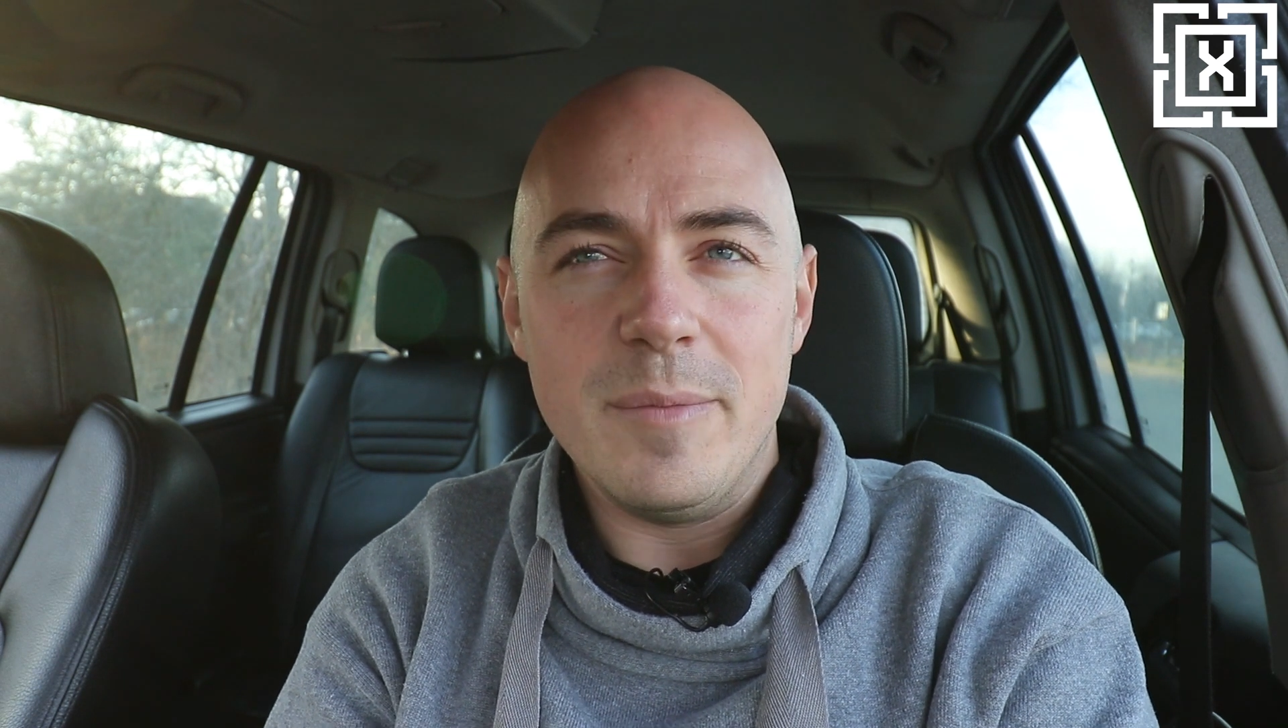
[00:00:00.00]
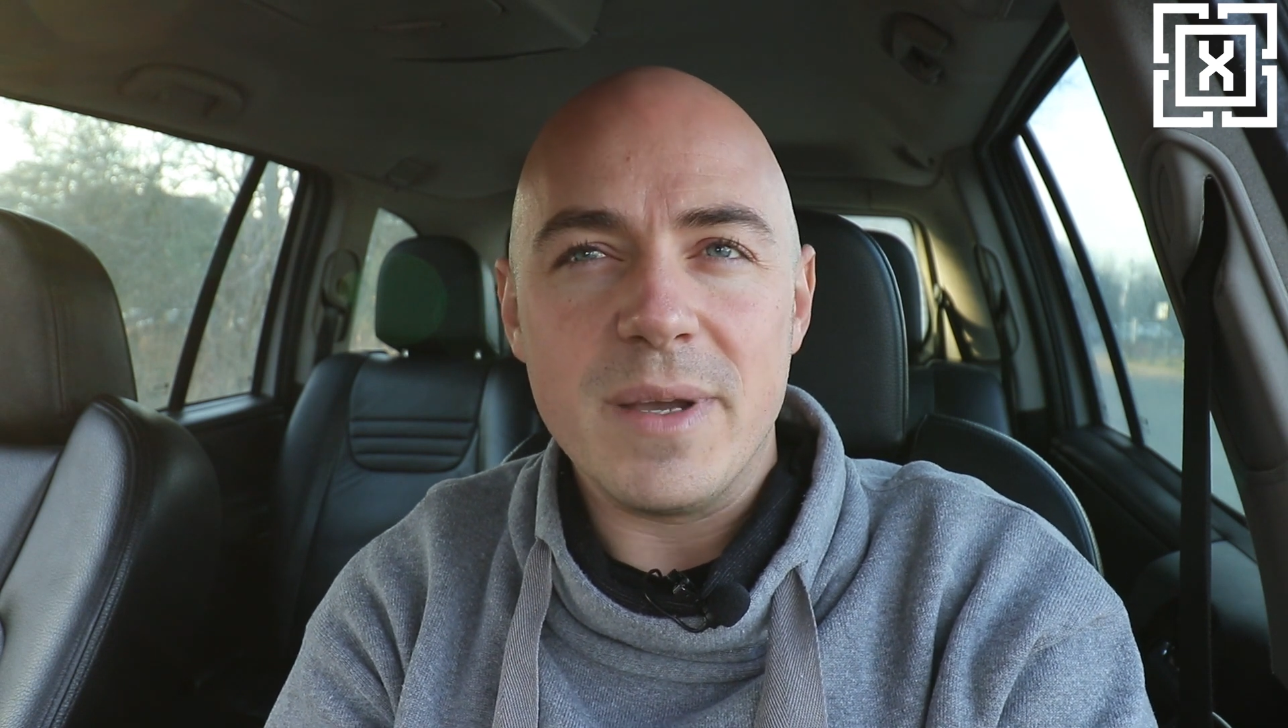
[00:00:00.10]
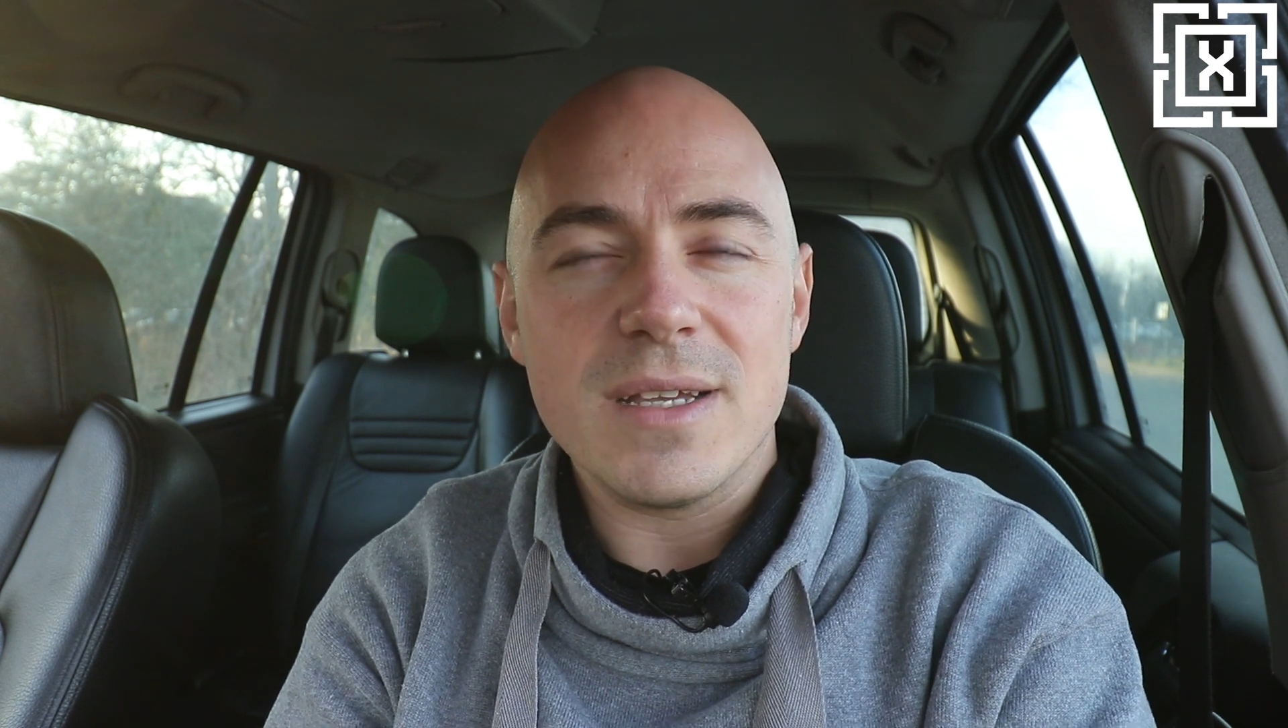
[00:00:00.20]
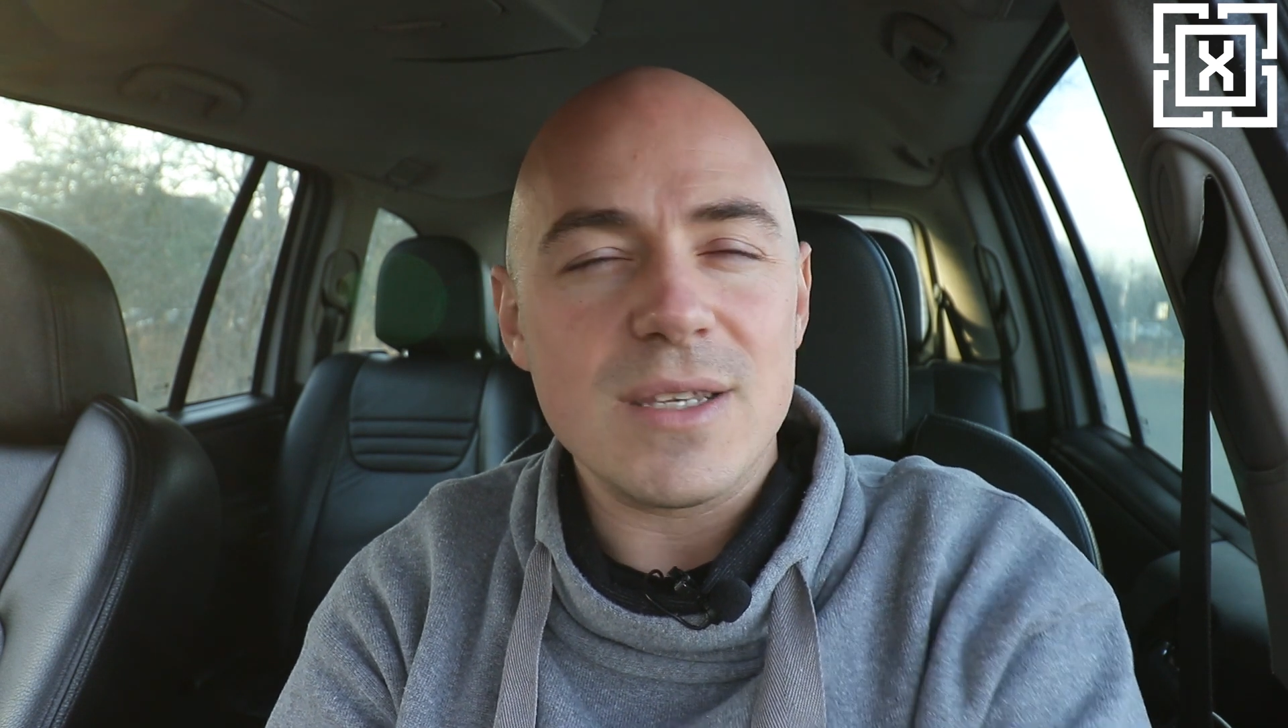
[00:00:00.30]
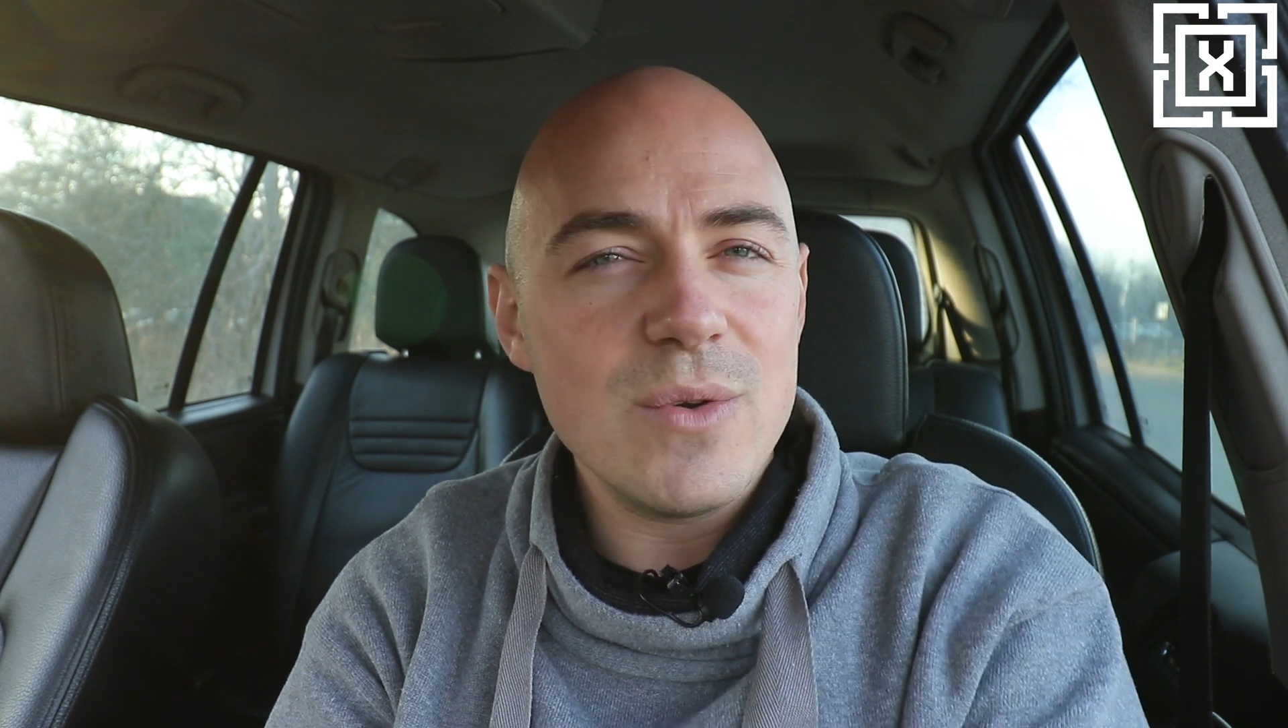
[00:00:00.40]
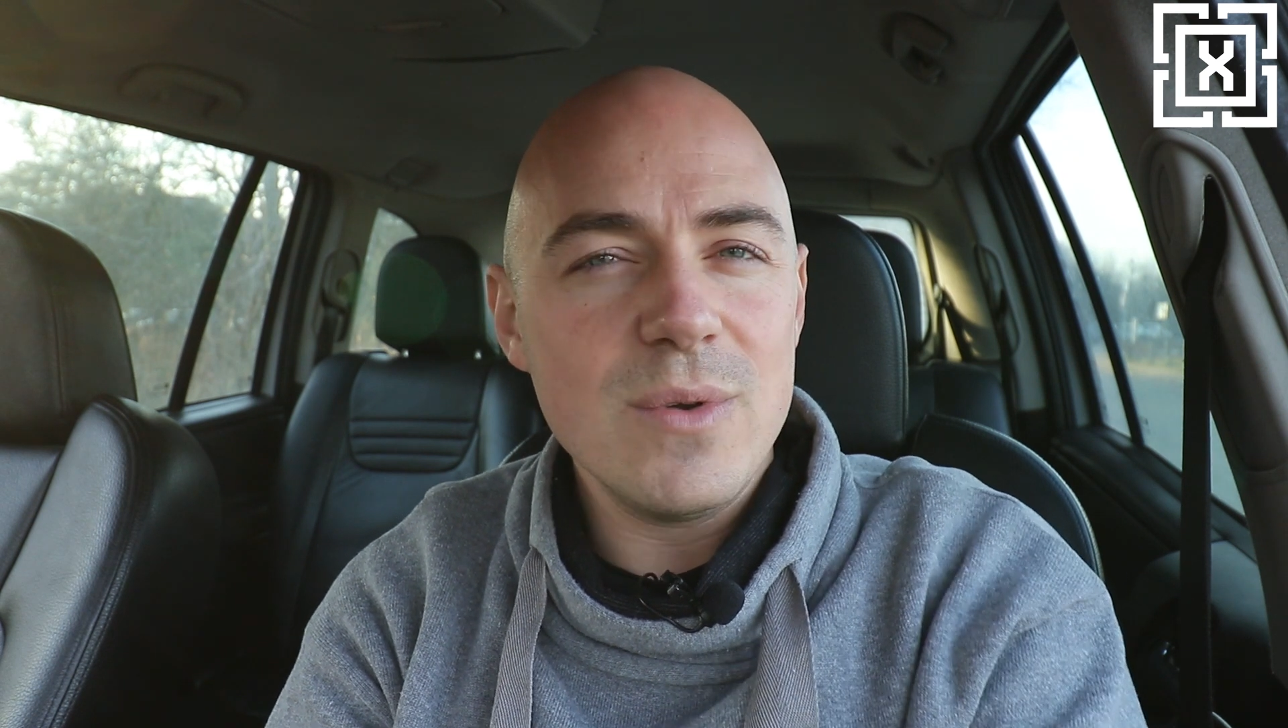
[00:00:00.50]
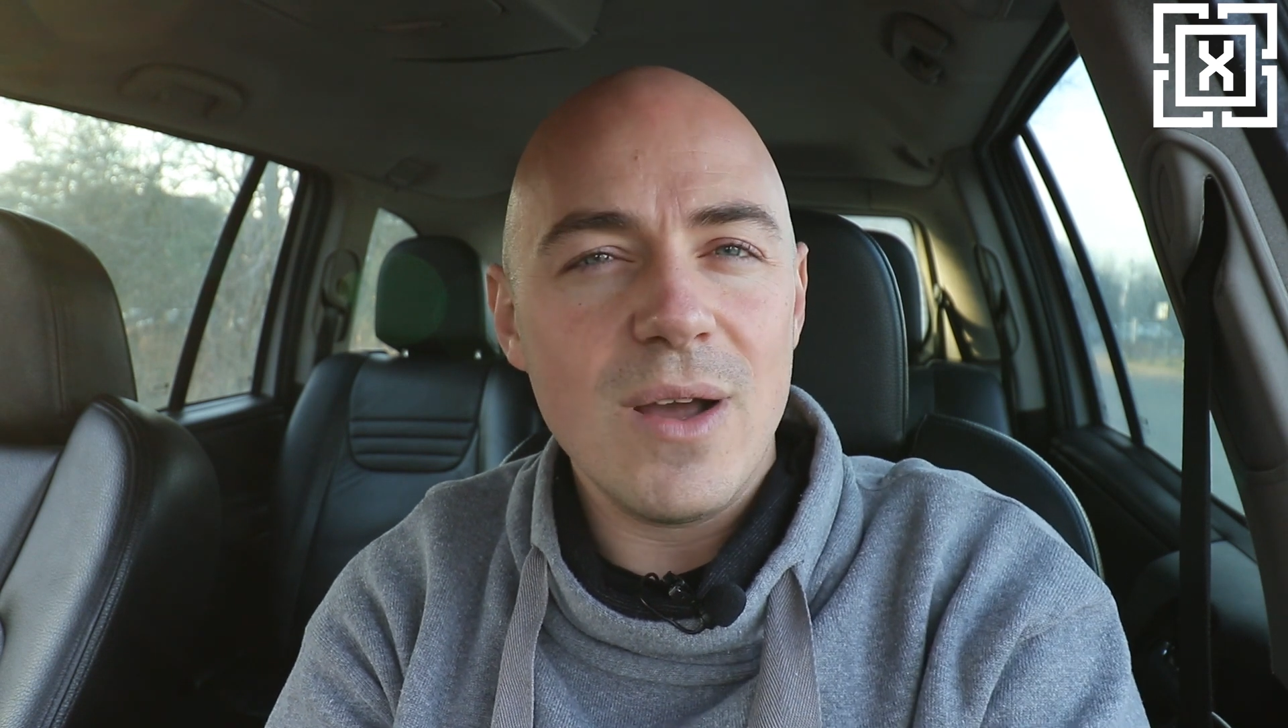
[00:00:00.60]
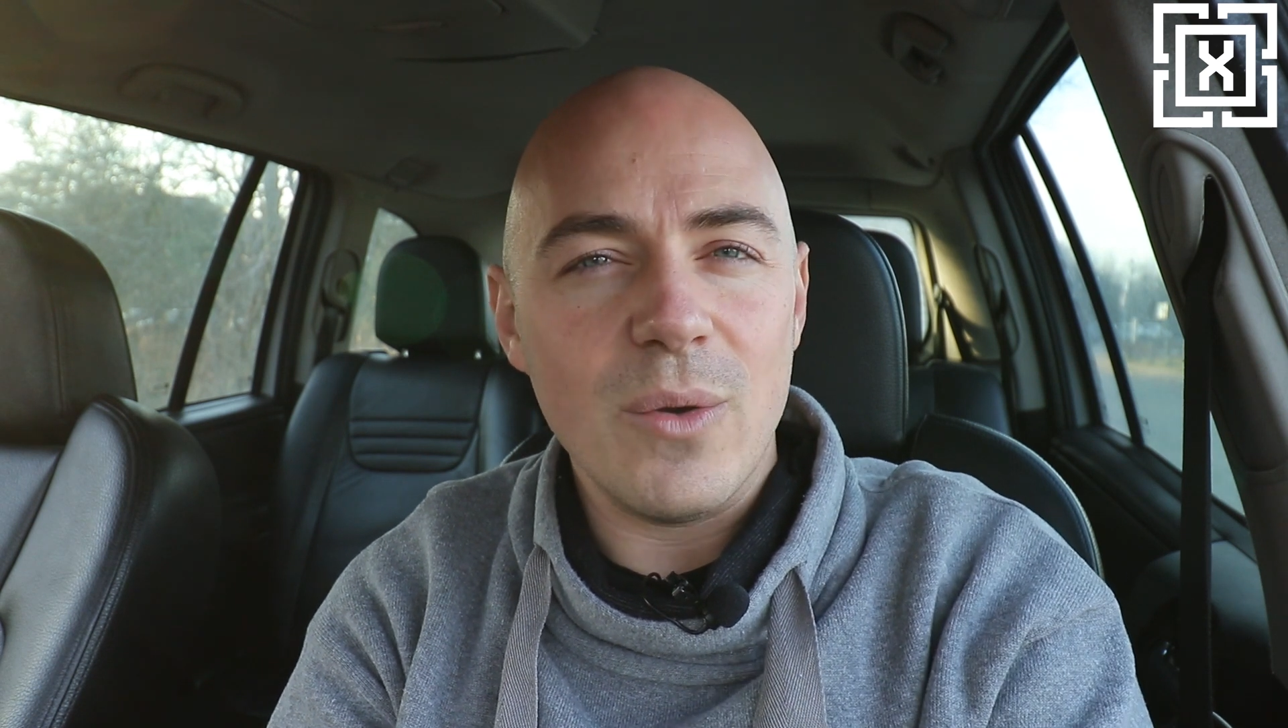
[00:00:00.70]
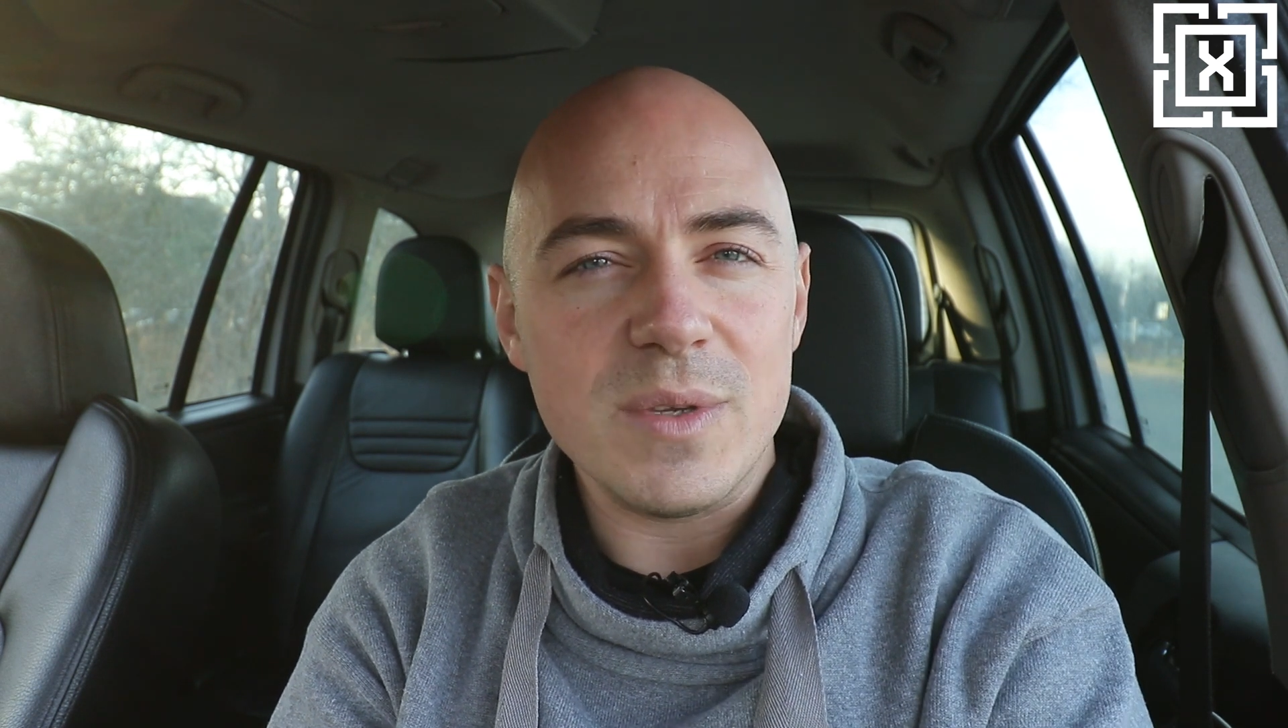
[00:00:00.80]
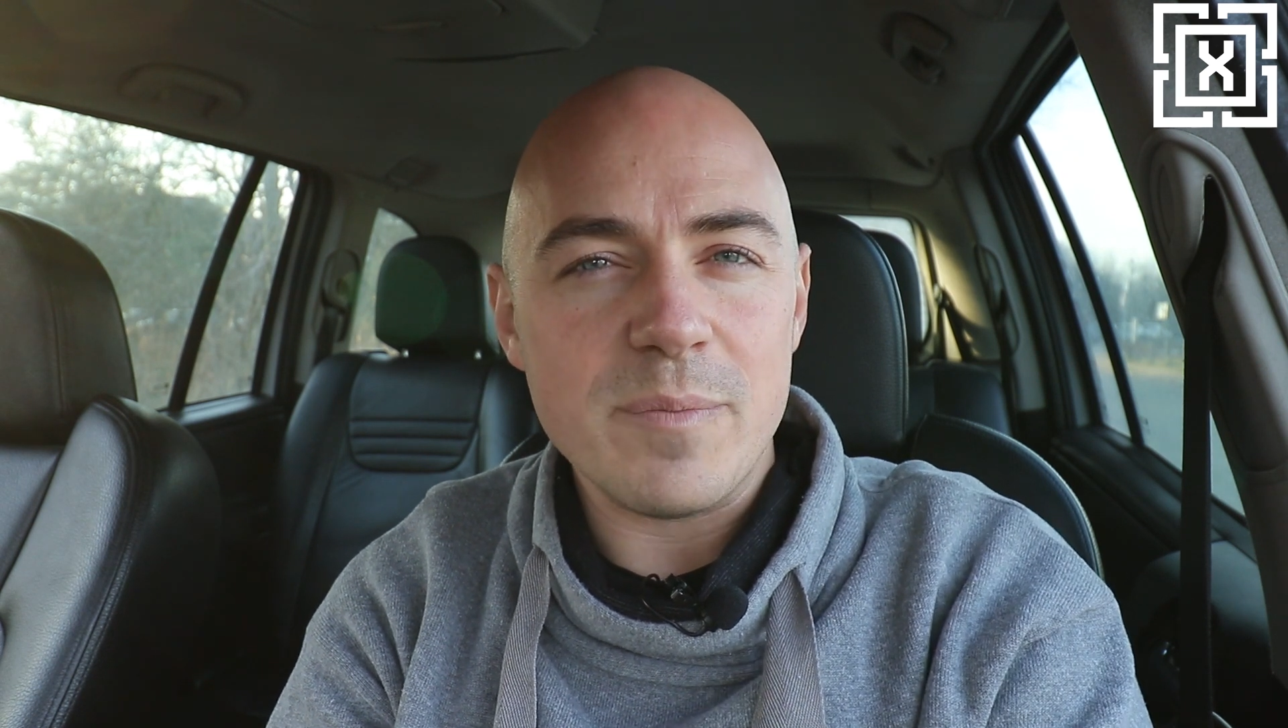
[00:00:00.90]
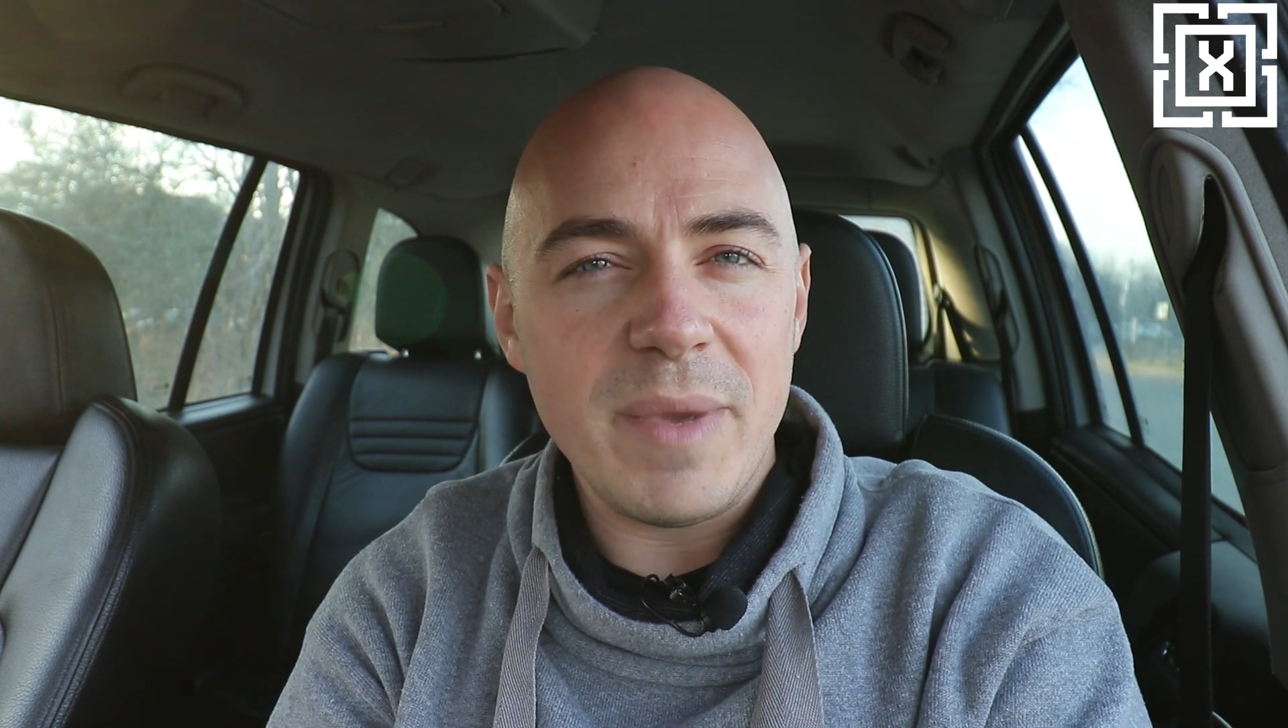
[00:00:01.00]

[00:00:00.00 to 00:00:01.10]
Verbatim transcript: Because who knows,